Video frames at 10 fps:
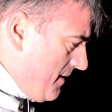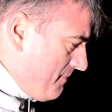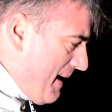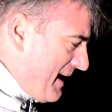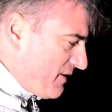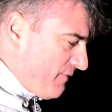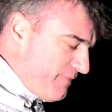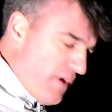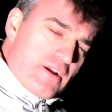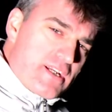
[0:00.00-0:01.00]
manual
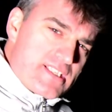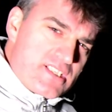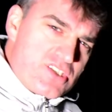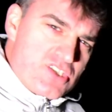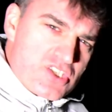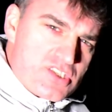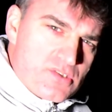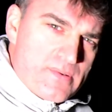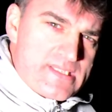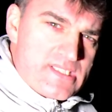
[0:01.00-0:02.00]
focus, and just
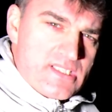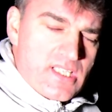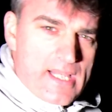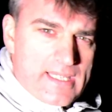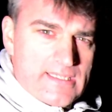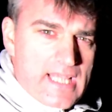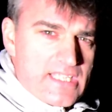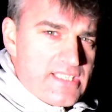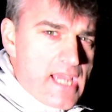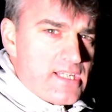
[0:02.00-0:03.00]
twist until I get
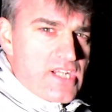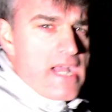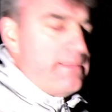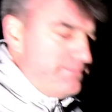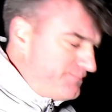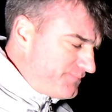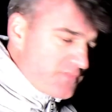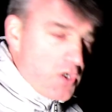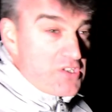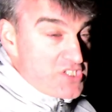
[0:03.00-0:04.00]
that tack sharp,
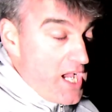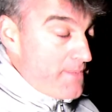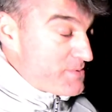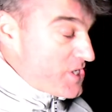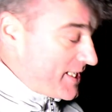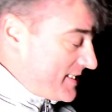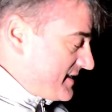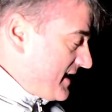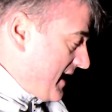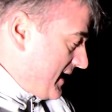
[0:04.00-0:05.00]
or as sharp as I can
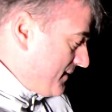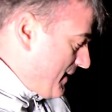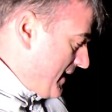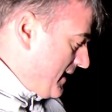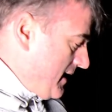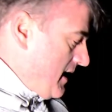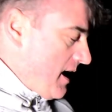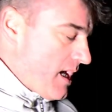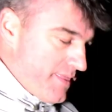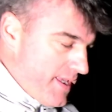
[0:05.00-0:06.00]
see anyway,
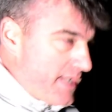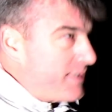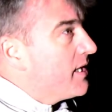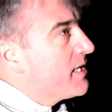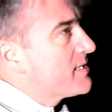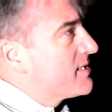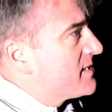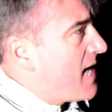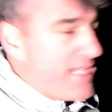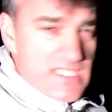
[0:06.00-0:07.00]
and then
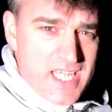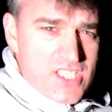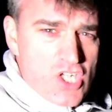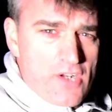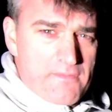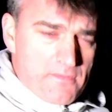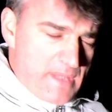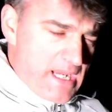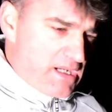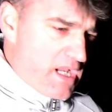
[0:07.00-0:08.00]
take a test shot from
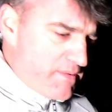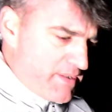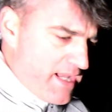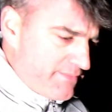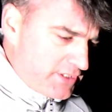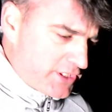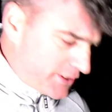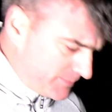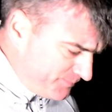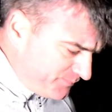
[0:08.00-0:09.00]
there and go in and have a look.
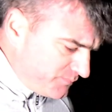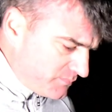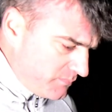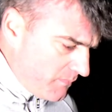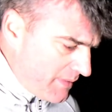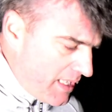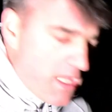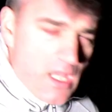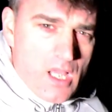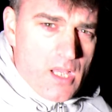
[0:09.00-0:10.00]

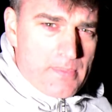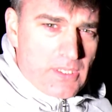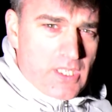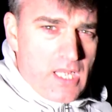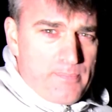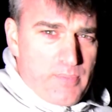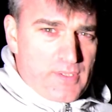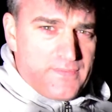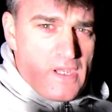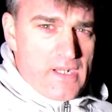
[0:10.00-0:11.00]
But look, I'll put
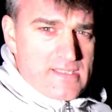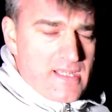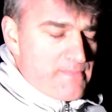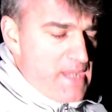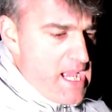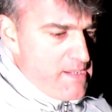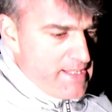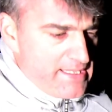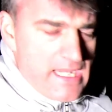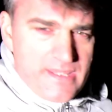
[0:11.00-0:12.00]
the photos up now, and
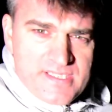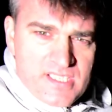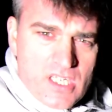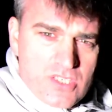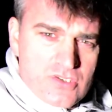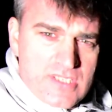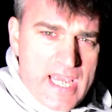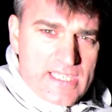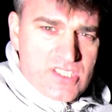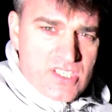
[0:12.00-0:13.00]
any others that I do
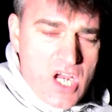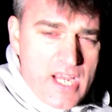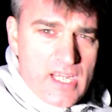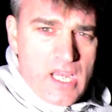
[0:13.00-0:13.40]
take tonight.